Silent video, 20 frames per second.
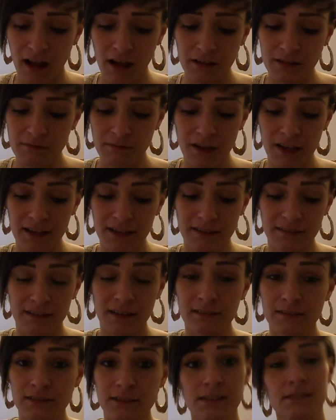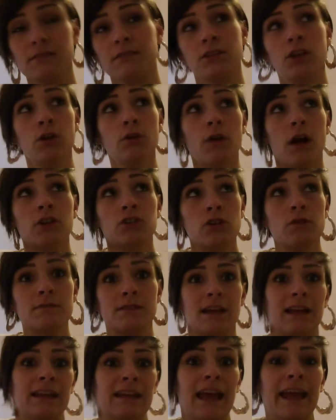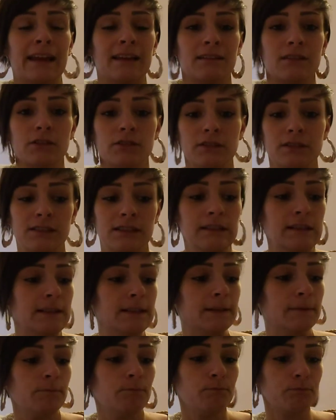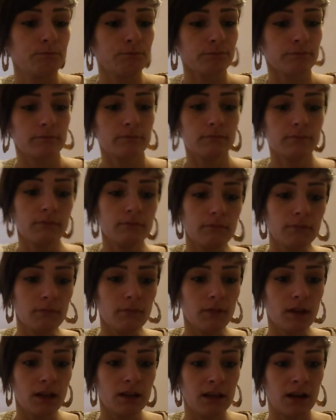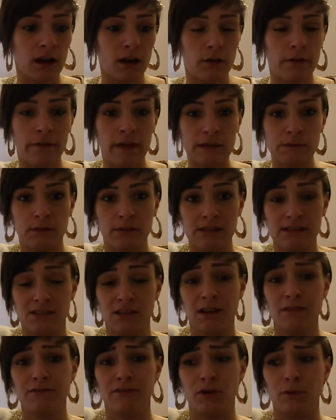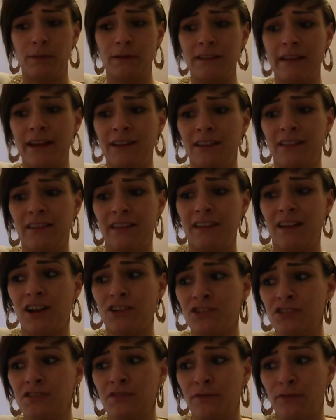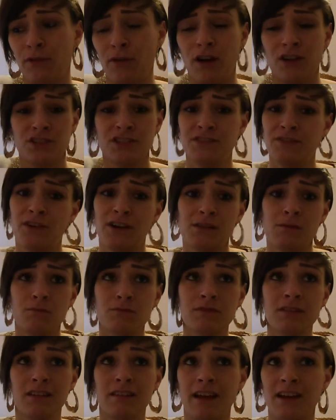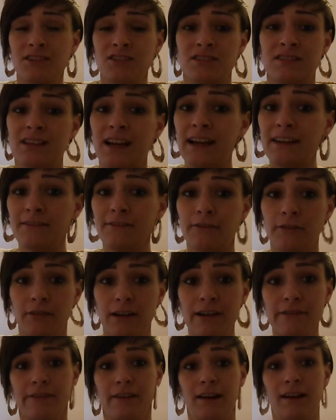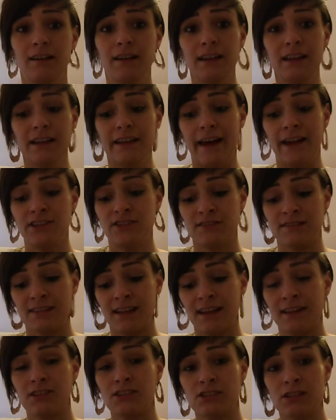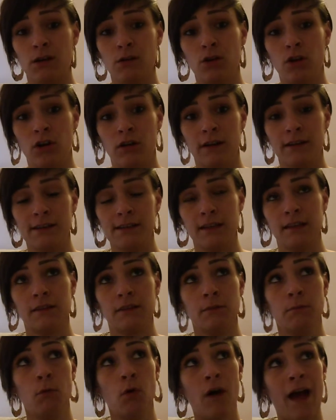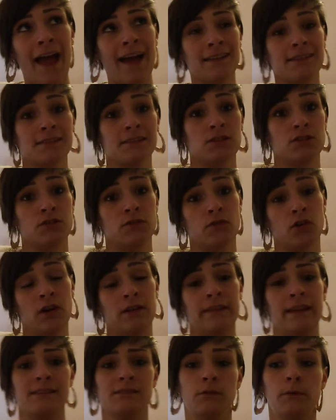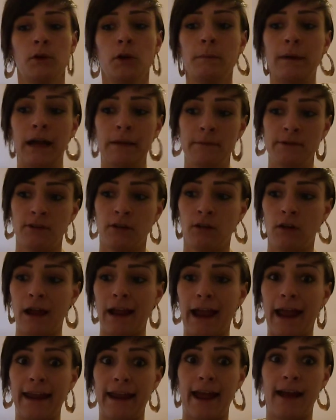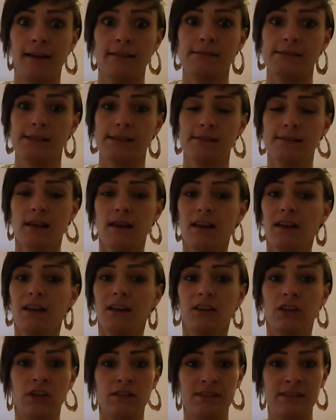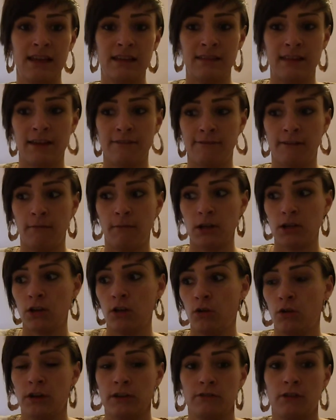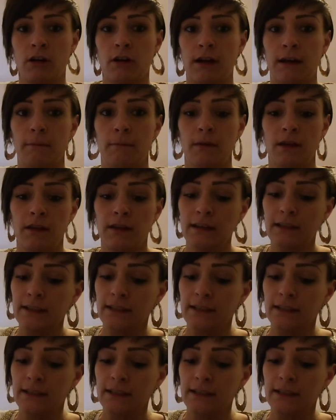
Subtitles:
I'd use it again, because you know that's what they're designed for. But I just find them they just take forever. They just take so long, and the more ounces you've got in there, so when your baby's on like 8 ounces, you're sitting there for a much longer time.